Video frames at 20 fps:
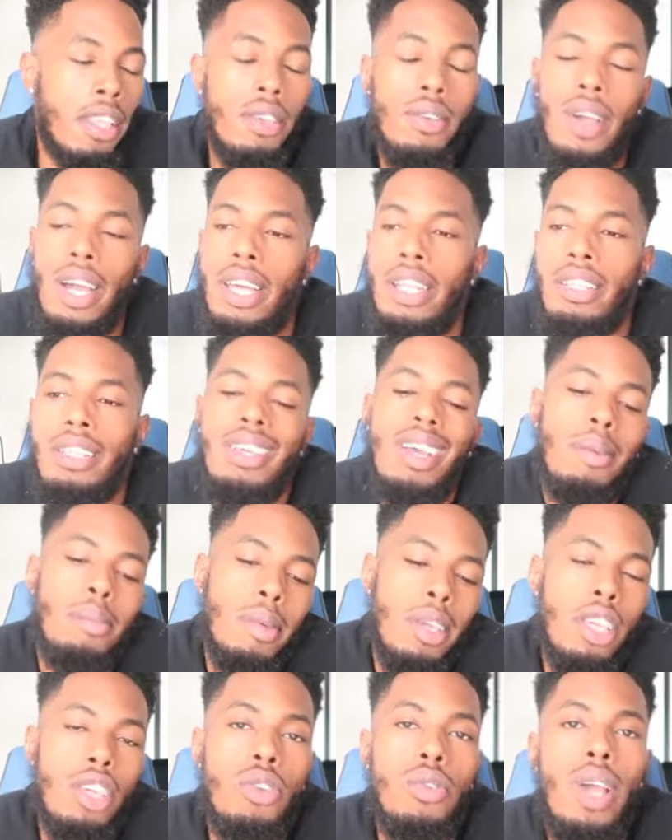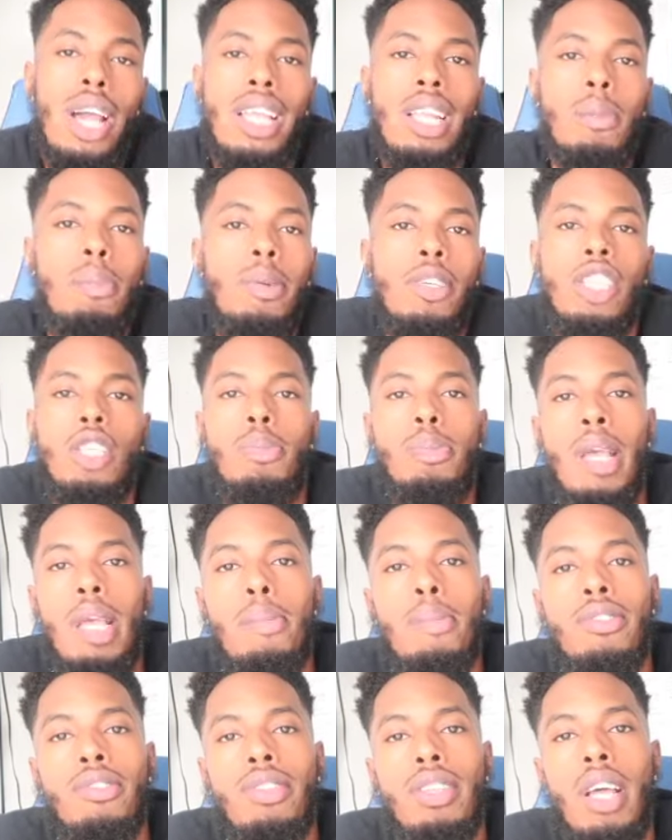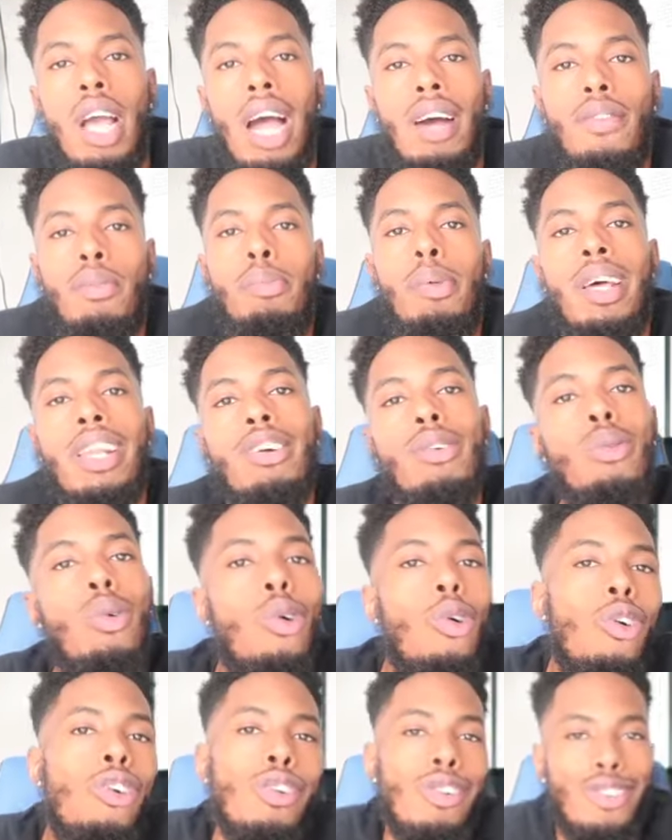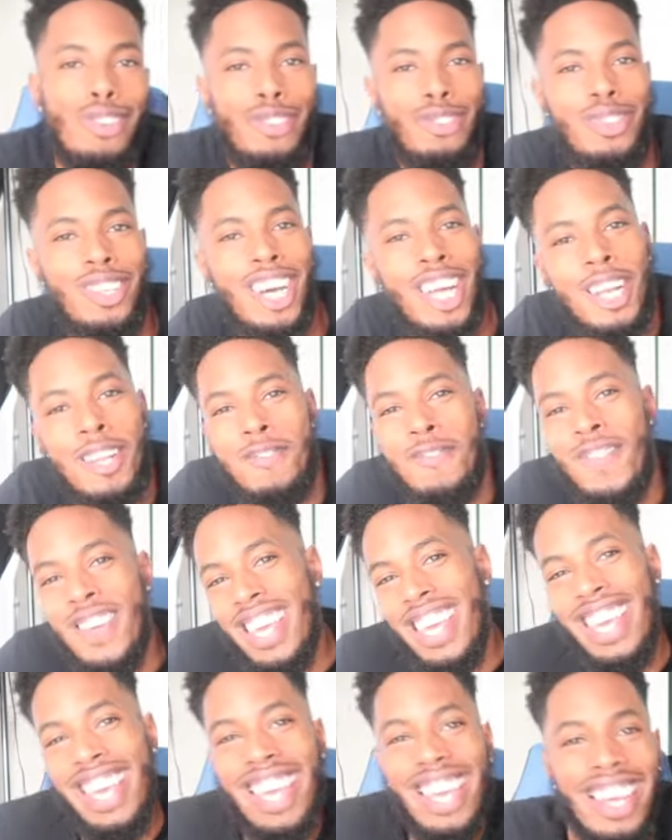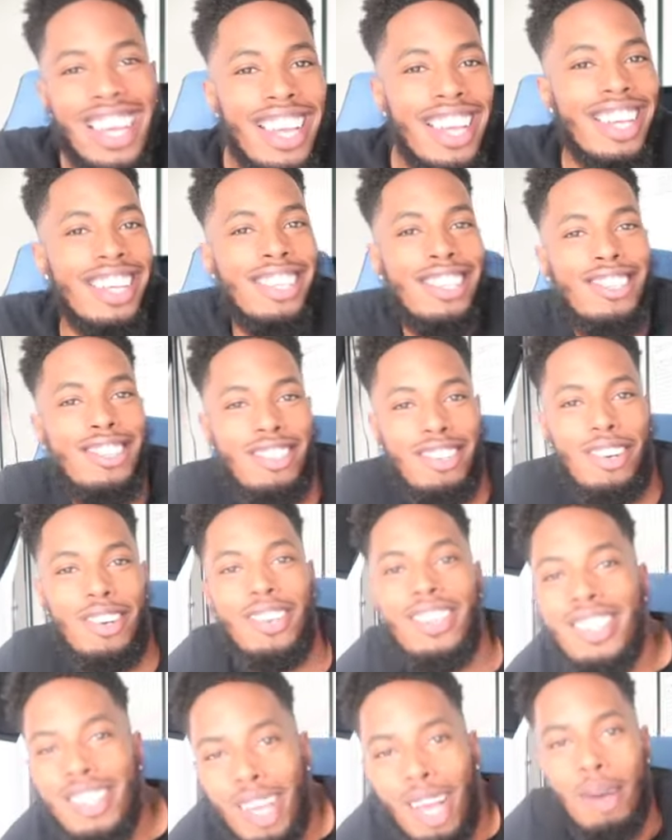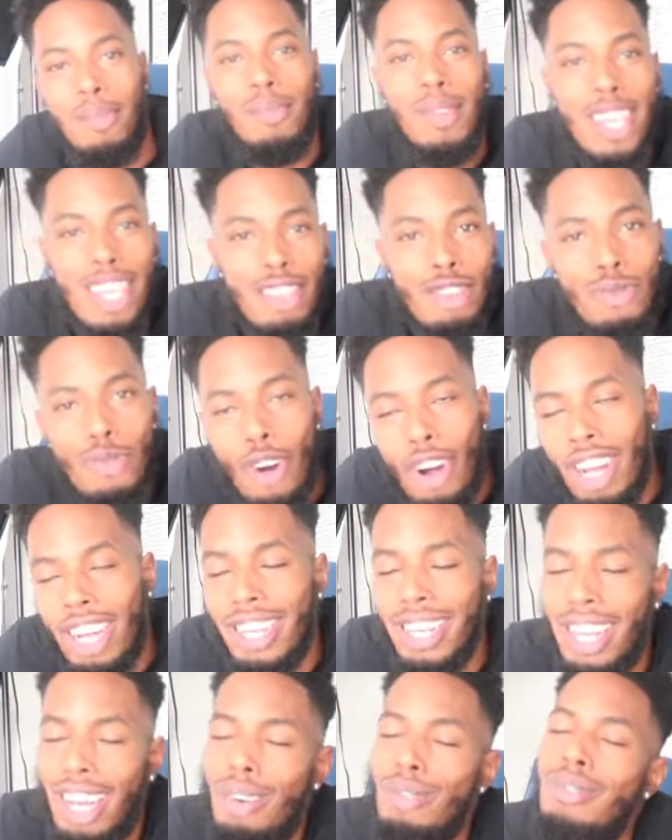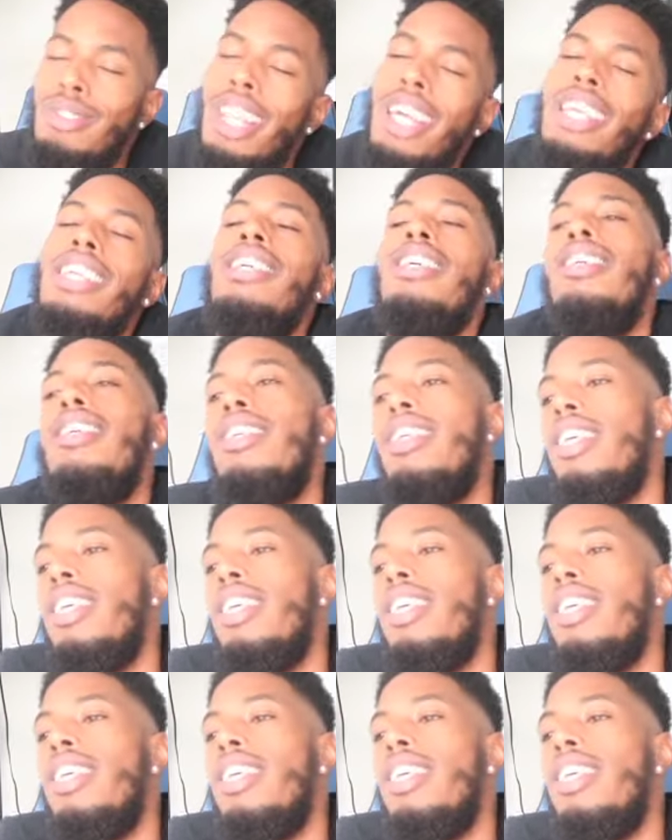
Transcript: You had to put your papers in alphabetical order. You know what I mean? So, you know what I mean? You walking out late.